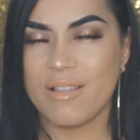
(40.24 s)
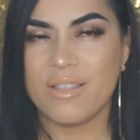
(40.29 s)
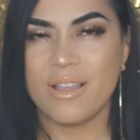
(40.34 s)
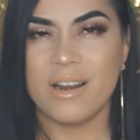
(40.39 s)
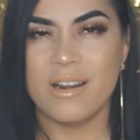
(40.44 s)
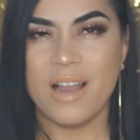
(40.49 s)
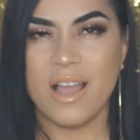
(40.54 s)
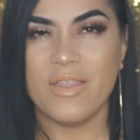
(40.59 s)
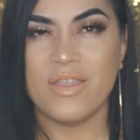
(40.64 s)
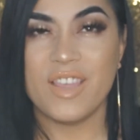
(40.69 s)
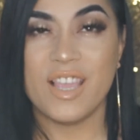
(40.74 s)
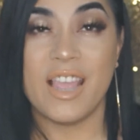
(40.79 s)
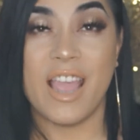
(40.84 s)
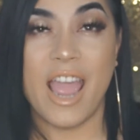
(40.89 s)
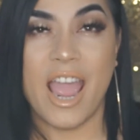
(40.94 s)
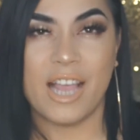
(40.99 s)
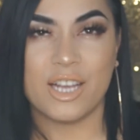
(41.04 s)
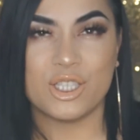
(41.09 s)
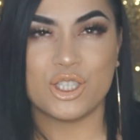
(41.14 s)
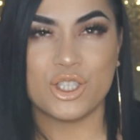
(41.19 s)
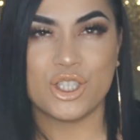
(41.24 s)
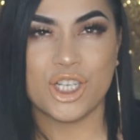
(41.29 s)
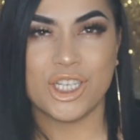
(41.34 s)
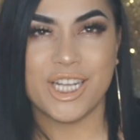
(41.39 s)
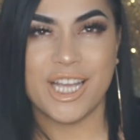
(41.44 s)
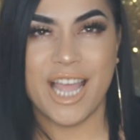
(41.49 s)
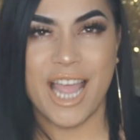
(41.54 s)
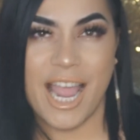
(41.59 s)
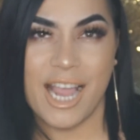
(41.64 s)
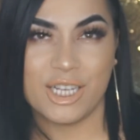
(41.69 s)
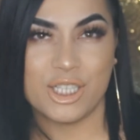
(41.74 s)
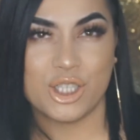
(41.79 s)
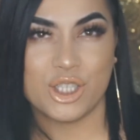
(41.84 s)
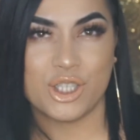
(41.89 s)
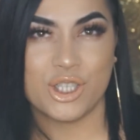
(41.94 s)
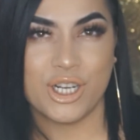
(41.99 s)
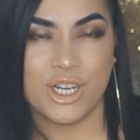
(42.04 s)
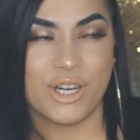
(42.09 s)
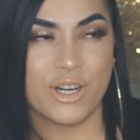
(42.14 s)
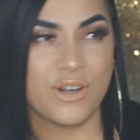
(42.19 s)
They're not the extra,
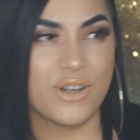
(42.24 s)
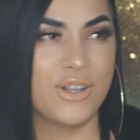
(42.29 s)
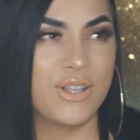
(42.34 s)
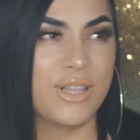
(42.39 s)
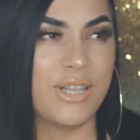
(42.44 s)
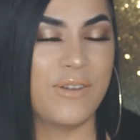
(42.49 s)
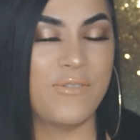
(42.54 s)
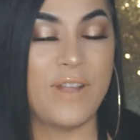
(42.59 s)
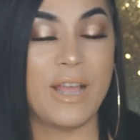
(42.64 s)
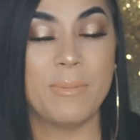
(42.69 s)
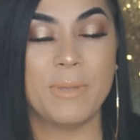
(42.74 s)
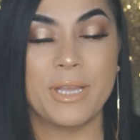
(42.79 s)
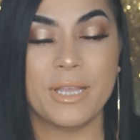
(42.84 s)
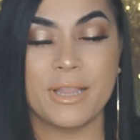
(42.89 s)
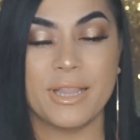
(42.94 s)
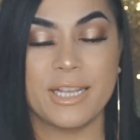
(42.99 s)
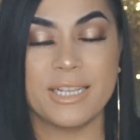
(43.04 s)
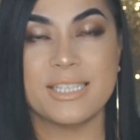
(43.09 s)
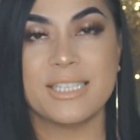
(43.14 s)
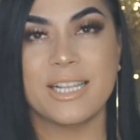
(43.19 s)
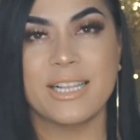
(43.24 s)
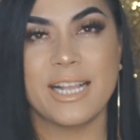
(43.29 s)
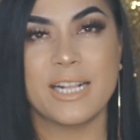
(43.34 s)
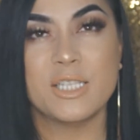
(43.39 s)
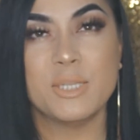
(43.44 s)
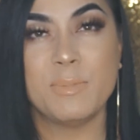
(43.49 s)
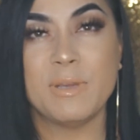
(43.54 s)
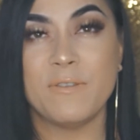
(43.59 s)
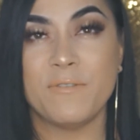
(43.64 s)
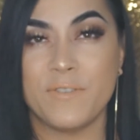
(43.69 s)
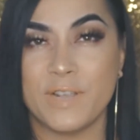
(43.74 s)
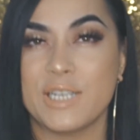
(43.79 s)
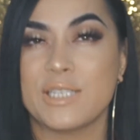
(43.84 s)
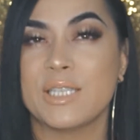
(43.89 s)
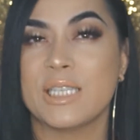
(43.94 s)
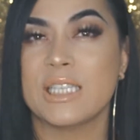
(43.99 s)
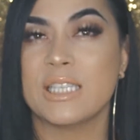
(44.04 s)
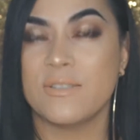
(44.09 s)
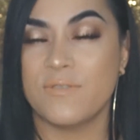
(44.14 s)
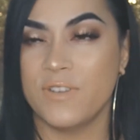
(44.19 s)
extra girl in their family. They still like to be
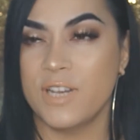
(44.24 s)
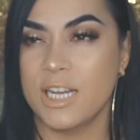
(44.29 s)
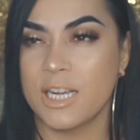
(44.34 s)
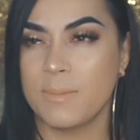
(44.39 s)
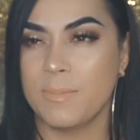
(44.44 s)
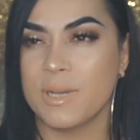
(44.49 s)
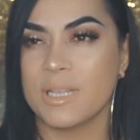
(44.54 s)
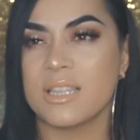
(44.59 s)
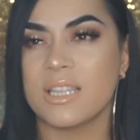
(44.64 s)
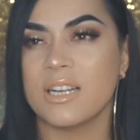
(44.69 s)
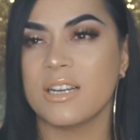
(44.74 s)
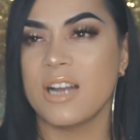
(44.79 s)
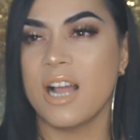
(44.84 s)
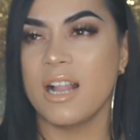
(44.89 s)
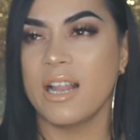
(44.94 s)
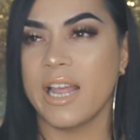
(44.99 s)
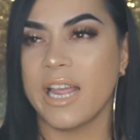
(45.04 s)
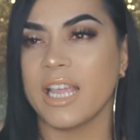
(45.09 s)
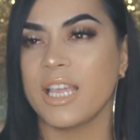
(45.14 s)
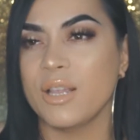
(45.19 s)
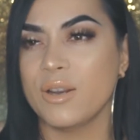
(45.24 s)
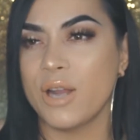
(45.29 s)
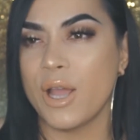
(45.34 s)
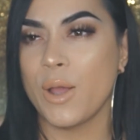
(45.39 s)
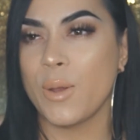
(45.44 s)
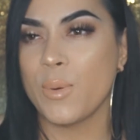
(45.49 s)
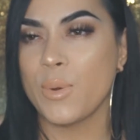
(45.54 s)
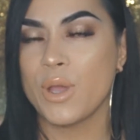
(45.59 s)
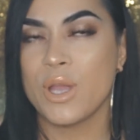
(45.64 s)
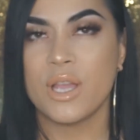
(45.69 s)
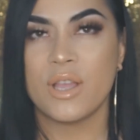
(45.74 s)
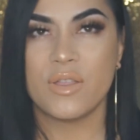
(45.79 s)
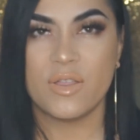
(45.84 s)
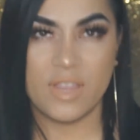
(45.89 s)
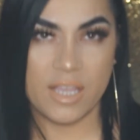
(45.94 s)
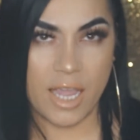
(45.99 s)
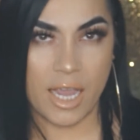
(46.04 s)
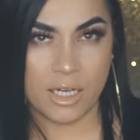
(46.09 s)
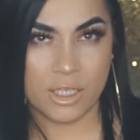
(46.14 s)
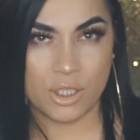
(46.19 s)
fierce as fuck, but they're not like, you know,
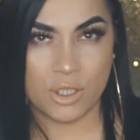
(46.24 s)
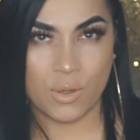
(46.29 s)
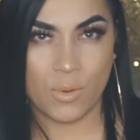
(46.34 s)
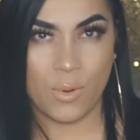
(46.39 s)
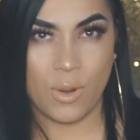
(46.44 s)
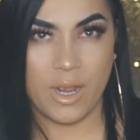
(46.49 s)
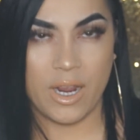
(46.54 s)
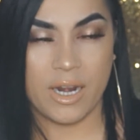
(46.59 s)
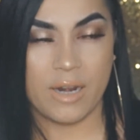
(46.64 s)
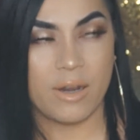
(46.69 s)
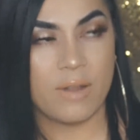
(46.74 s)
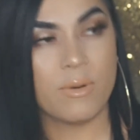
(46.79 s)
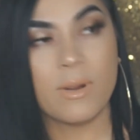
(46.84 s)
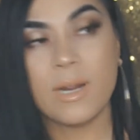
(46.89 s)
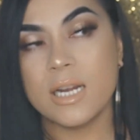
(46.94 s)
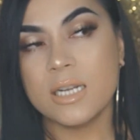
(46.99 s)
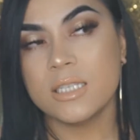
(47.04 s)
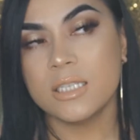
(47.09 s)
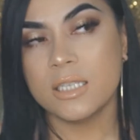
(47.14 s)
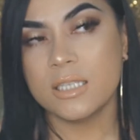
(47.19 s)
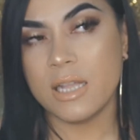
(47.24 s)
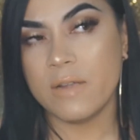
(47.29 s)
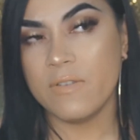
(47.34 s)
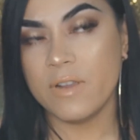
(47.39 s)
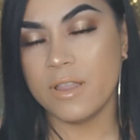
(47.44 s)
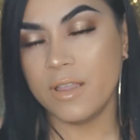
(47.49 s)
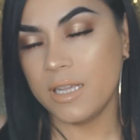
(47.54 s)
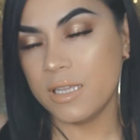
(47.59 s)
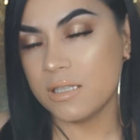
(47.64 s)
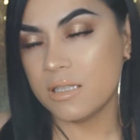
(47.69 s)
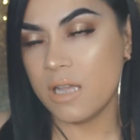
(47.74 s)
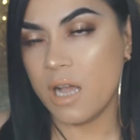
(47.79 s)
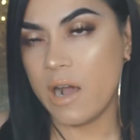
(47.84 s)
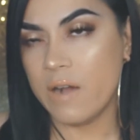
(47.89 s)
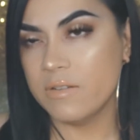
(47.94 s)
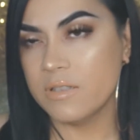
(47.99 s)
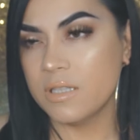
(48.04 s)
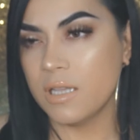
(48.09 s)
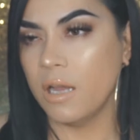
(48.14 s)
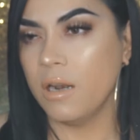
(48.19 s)
the extra one. Where it's just everything
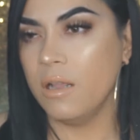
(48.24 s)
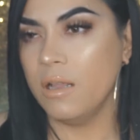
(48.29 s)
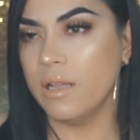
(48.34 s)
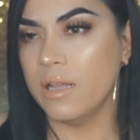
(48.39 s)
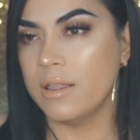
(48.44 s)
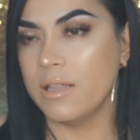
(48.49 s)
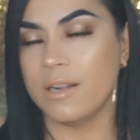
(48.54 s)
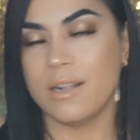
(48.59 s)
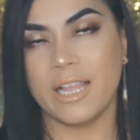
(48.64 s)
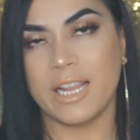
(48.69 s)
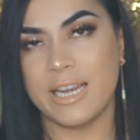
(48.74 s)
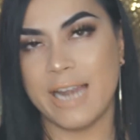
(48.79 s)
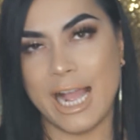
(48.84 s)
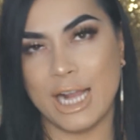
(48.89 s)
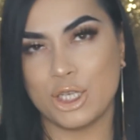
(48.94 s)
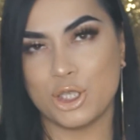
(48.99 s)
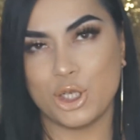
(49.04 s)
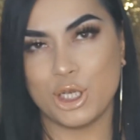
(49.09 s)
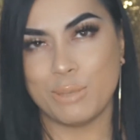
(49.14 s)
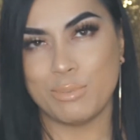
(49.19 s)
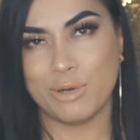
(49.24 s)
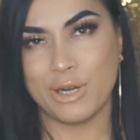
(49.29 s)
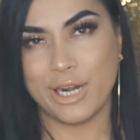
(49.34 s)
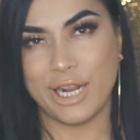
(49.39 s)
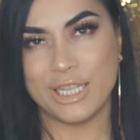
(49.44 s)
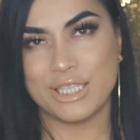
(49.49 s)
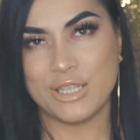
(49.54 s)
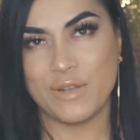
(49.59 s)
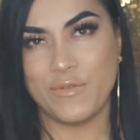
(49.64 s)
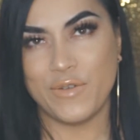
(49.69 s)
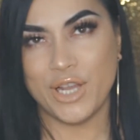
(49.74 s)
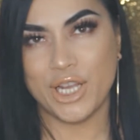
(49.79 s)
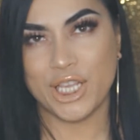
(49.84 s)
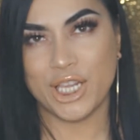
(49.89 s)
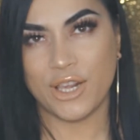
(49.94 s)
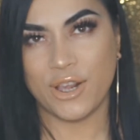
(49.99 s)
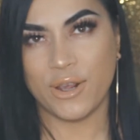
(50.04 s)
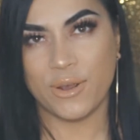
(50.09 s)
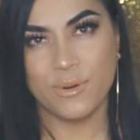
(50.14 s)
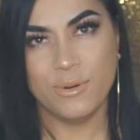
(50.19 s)
soft, subtle, and they're like naturally pretty, so
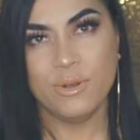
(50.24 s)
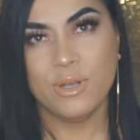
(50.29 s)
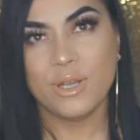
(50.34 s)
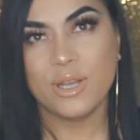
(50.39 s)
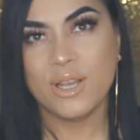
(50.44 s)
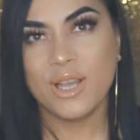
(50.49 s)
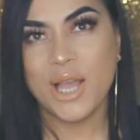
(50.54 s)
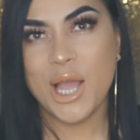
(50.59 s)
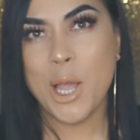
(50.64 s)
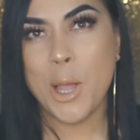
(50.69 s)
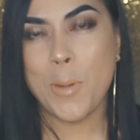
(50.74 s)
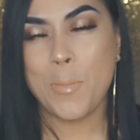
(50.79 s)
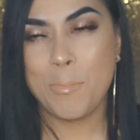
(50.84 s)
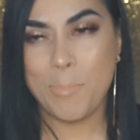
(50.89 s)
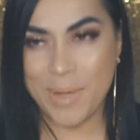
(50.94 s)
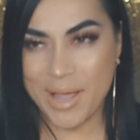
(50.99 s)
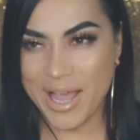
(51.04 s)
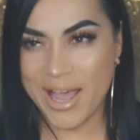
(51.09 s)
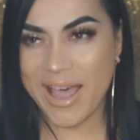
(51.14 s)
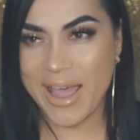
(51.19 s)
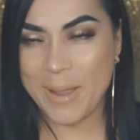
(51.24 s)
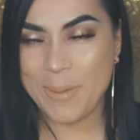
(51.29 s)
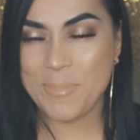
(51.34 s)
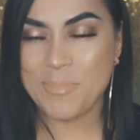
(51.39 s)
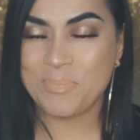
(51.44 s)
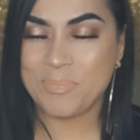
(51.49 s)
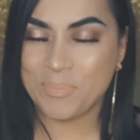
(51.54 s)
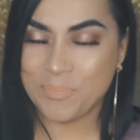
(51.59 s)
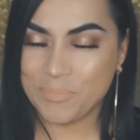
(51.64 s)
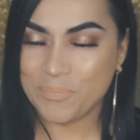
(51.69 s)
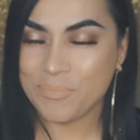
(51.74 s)
fuck you. But